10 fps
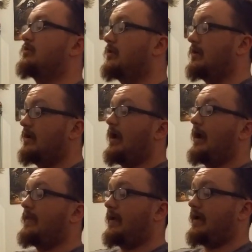out
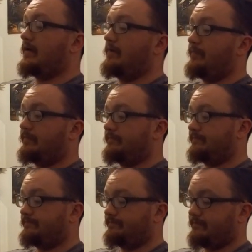and the head up.
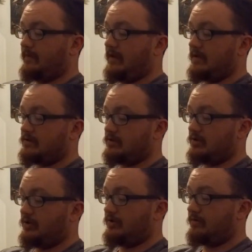He has
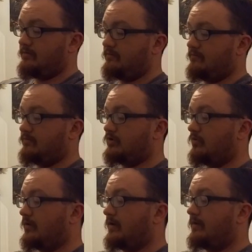his gun
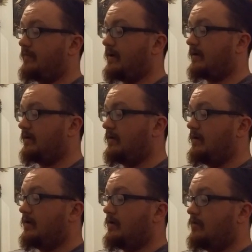stored here in the back.
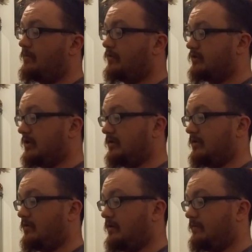Push
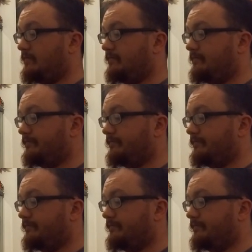that down,